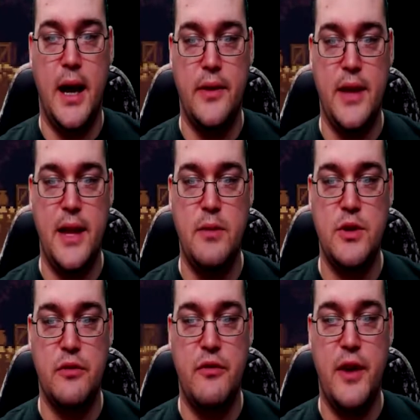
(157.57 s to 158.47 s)
The enemies
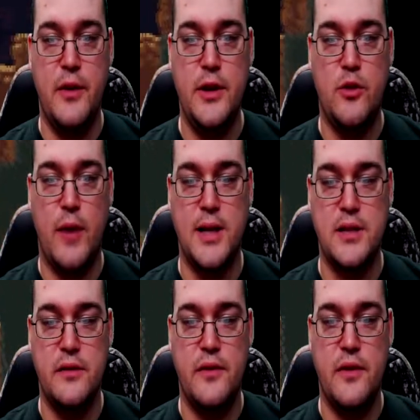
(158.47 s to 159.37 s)
are very
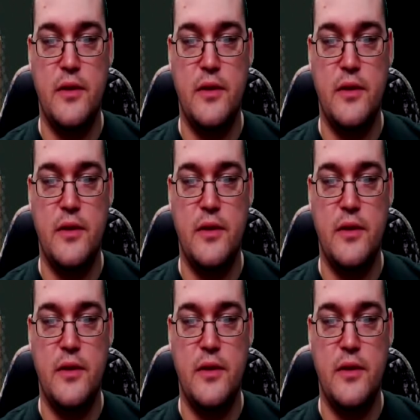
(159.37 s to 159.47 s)
aggressive.